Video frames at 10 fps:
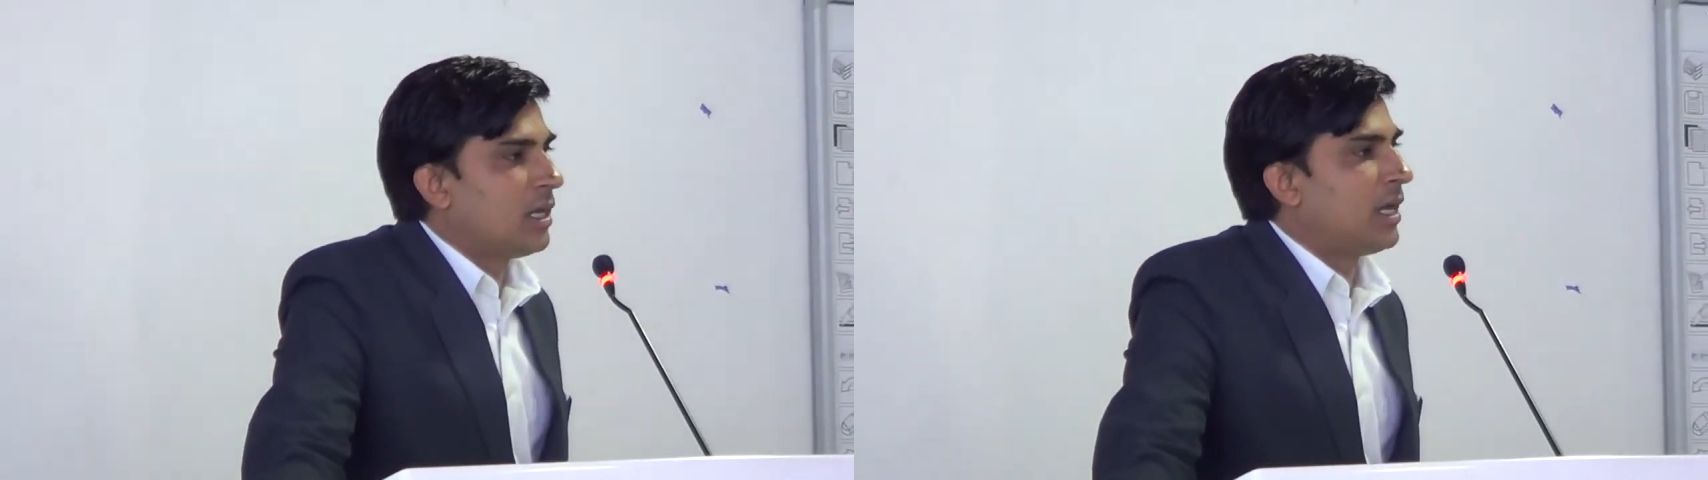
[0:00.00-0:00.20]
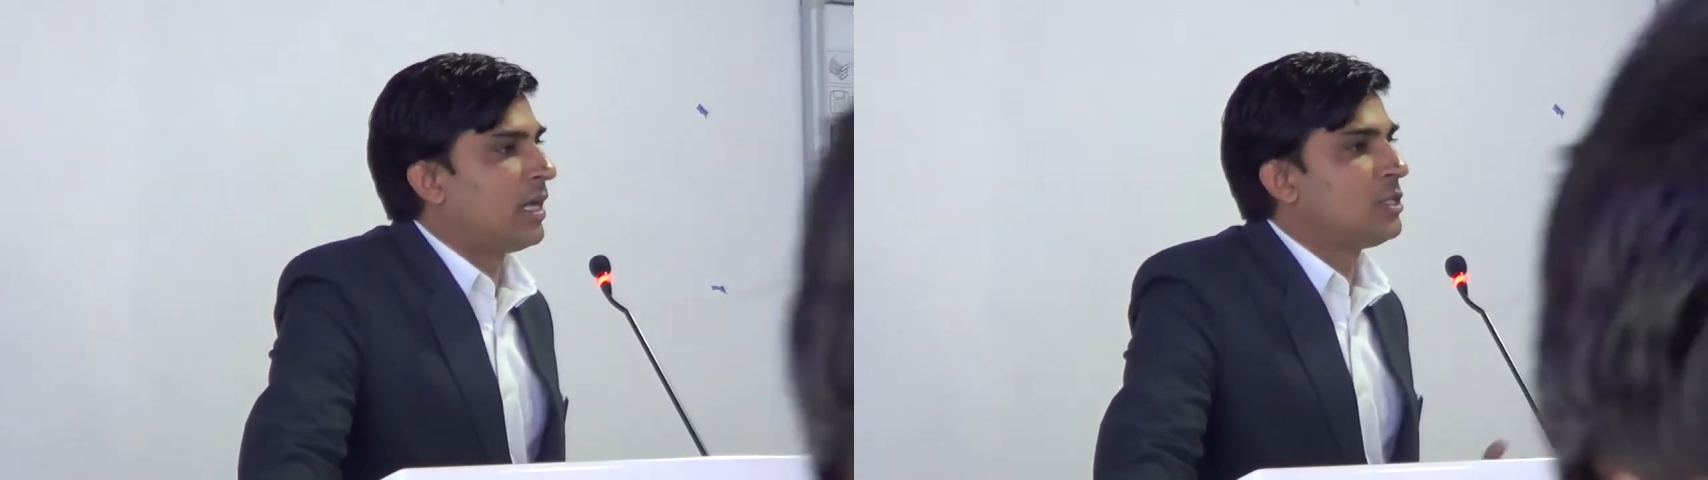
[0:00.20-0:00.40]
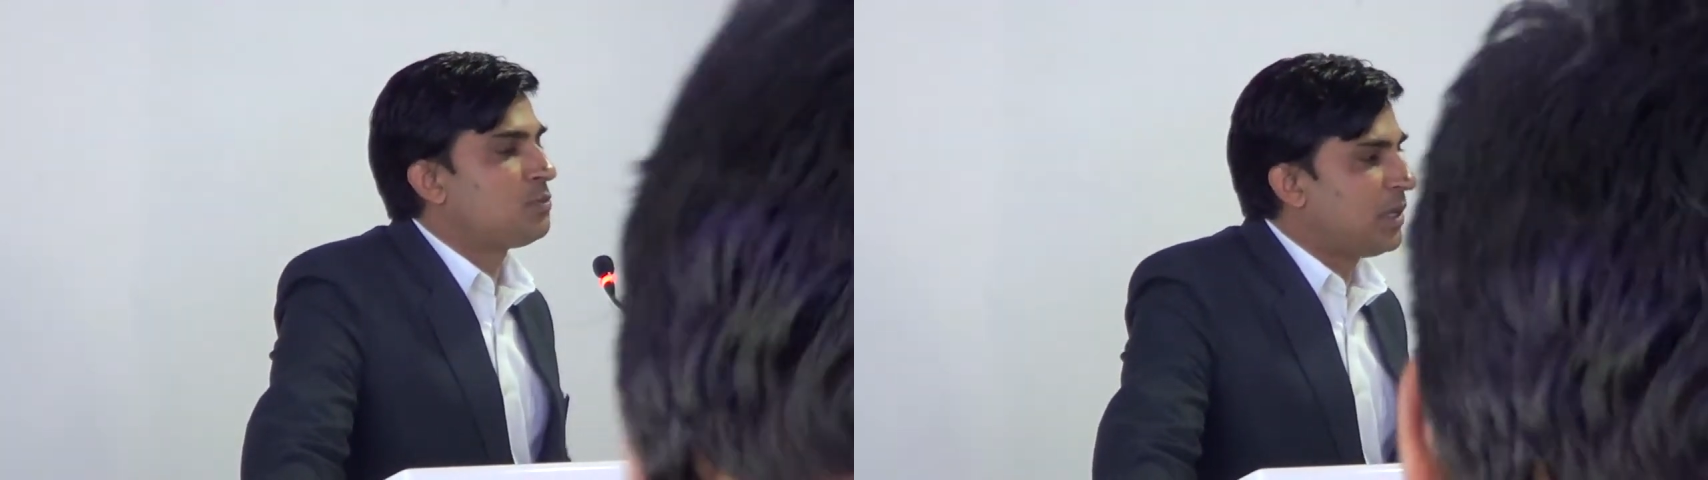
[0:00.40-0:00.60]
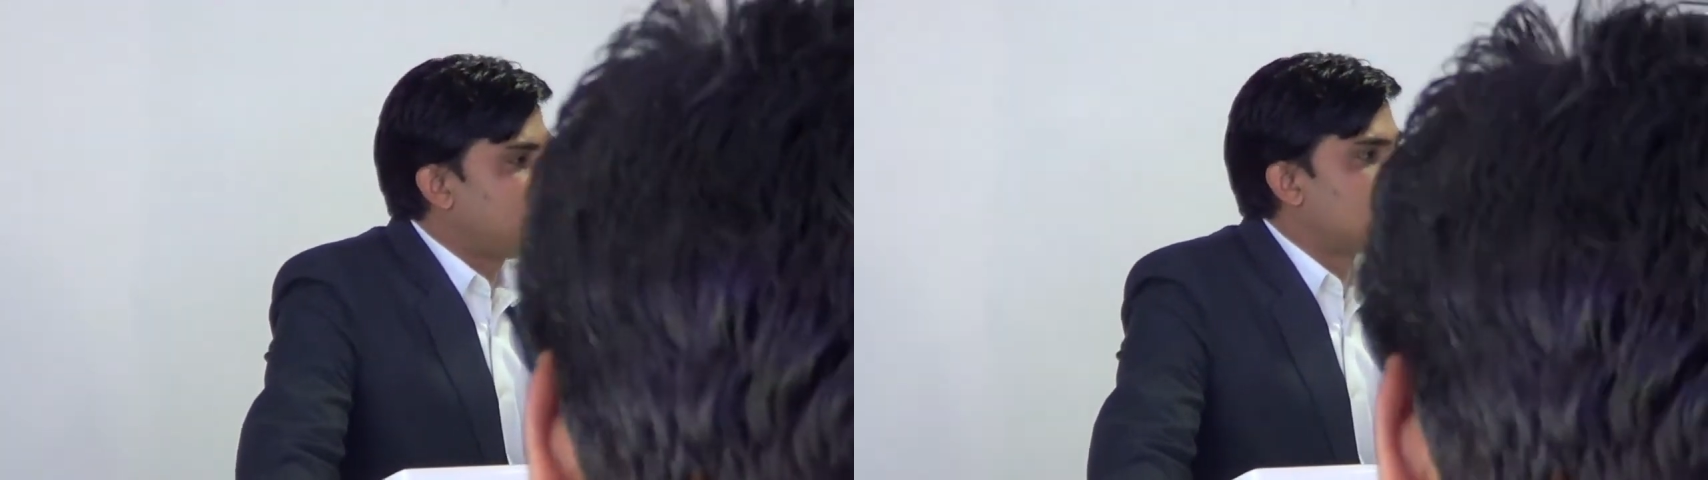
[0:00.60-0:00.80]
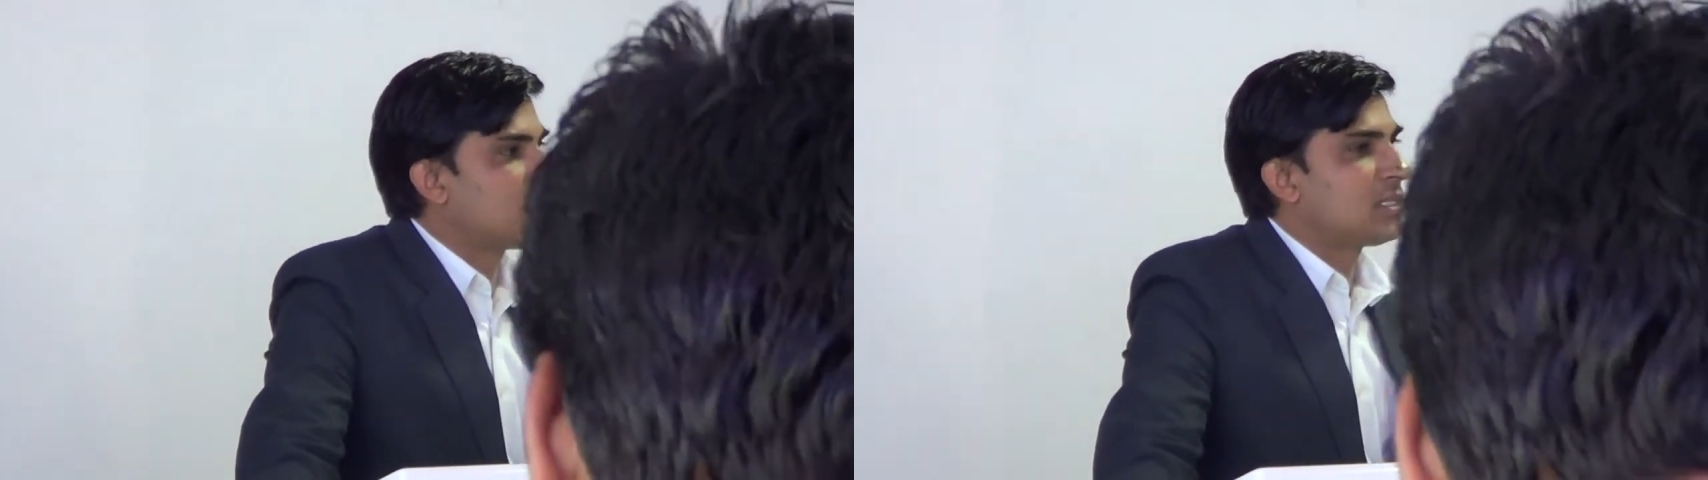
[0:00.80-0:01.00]
and
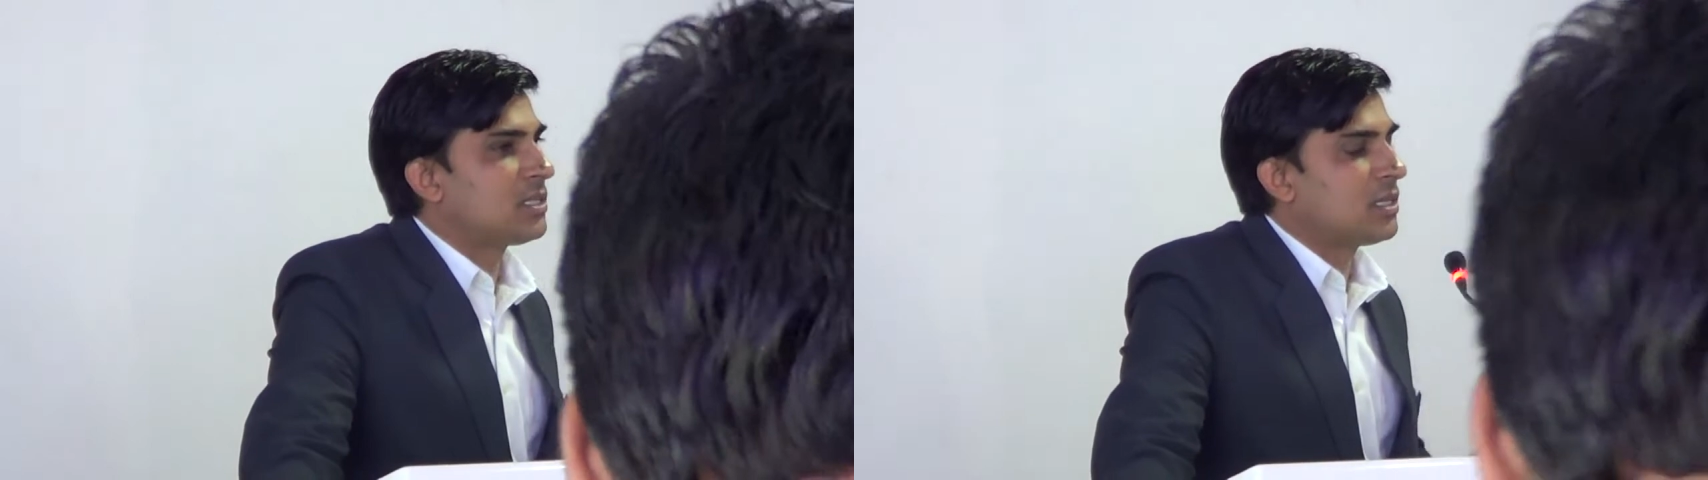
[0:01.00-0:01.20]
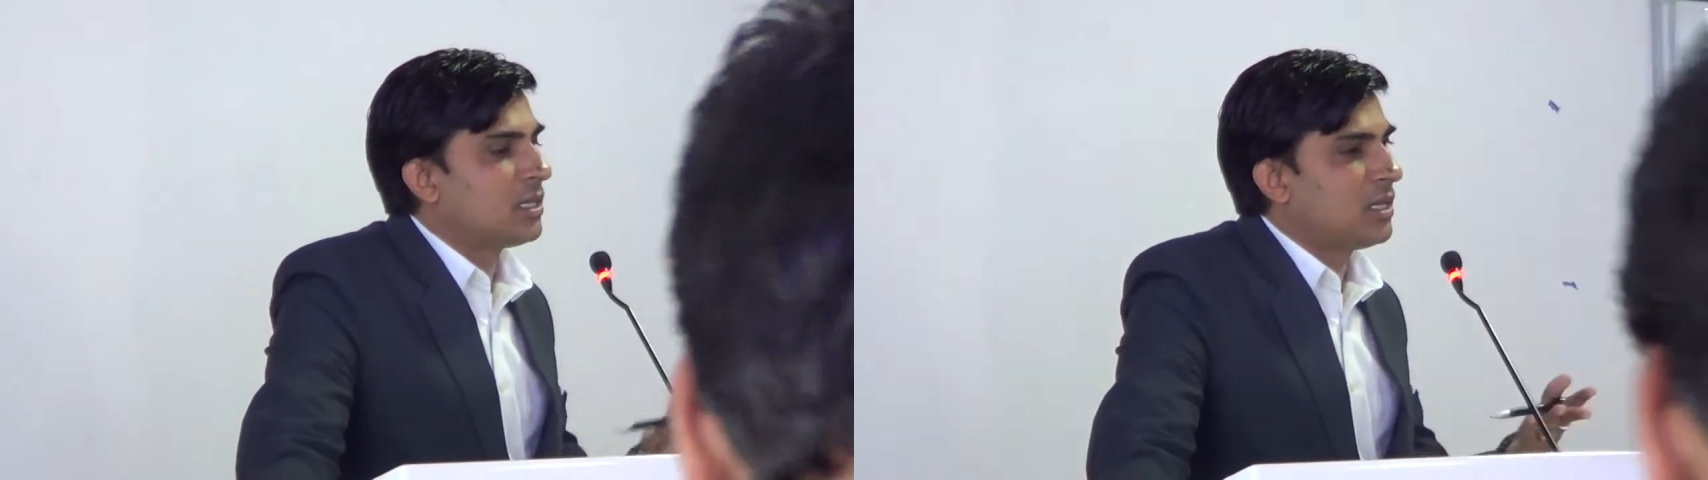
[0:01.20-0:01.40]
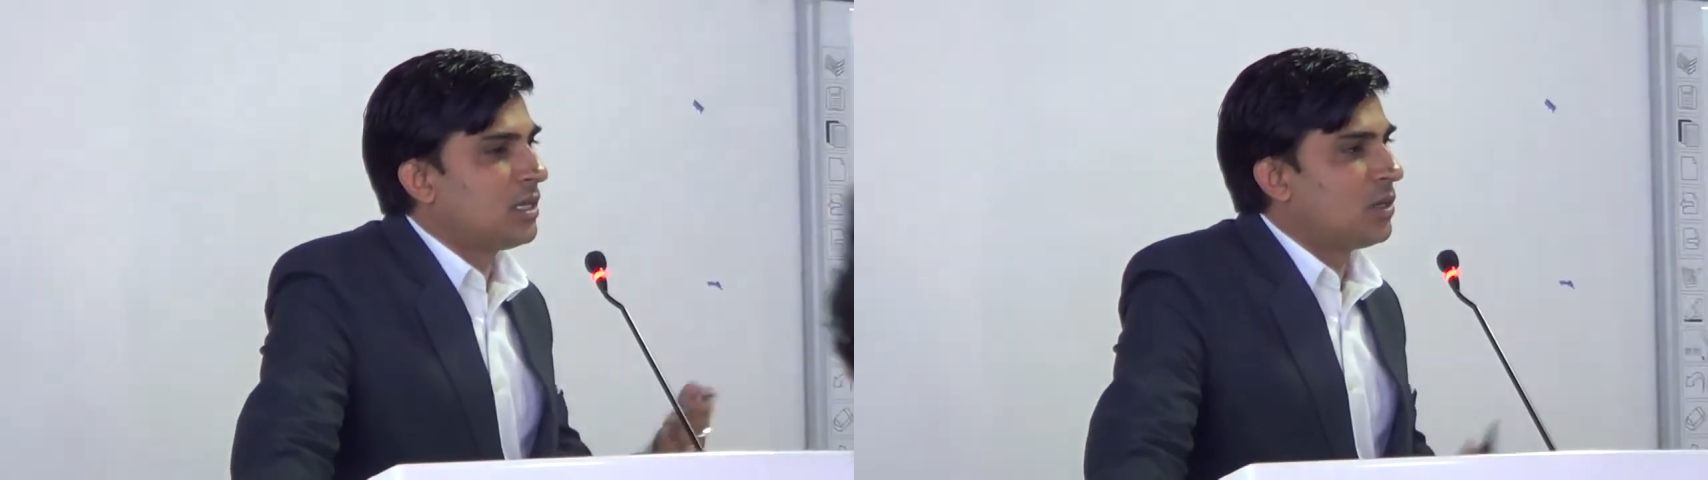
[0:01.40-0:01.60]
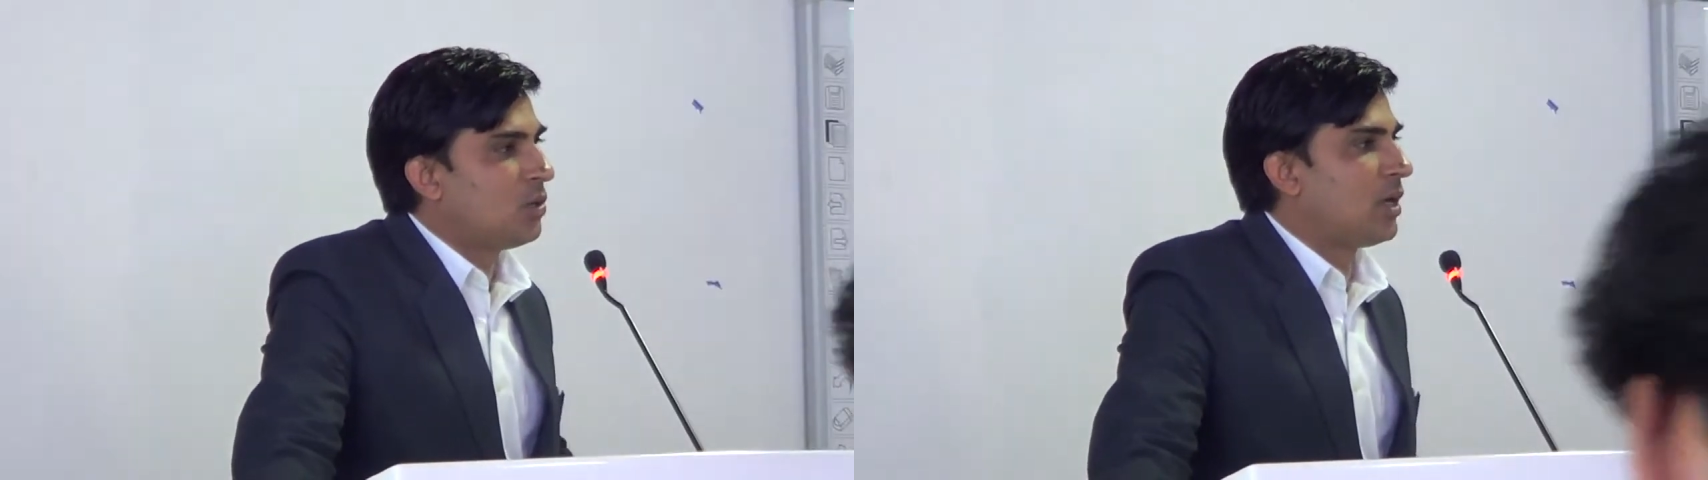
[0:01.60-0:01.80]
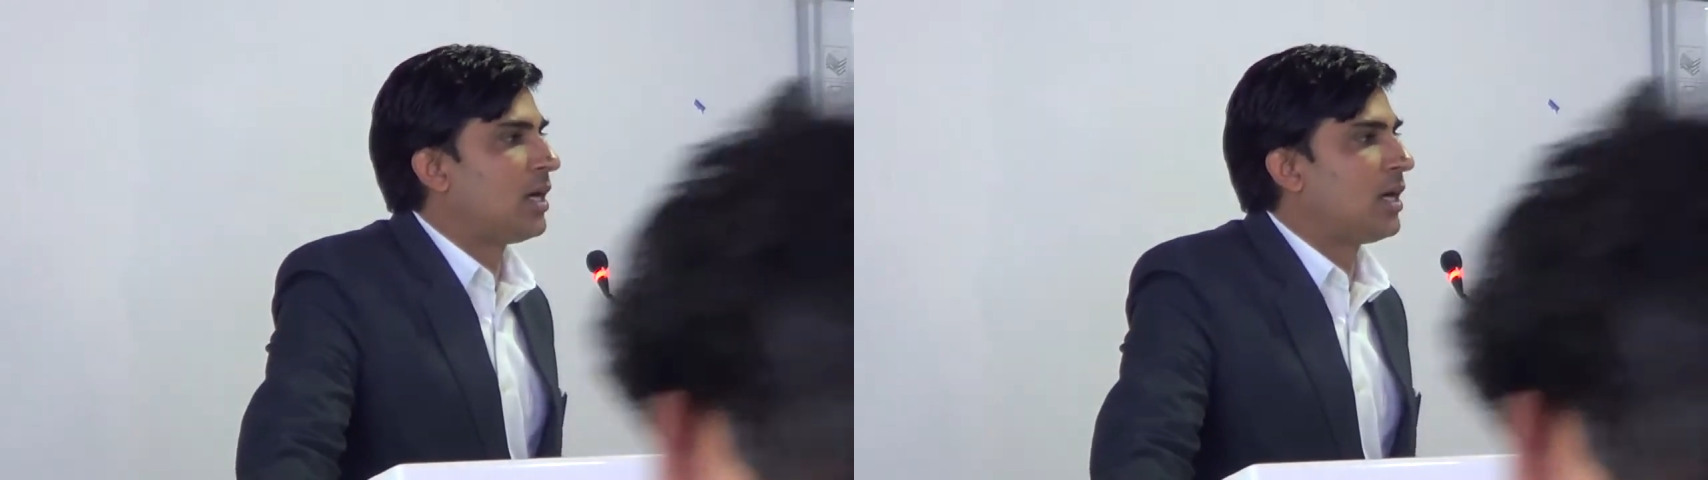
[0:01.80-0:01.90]
speakers who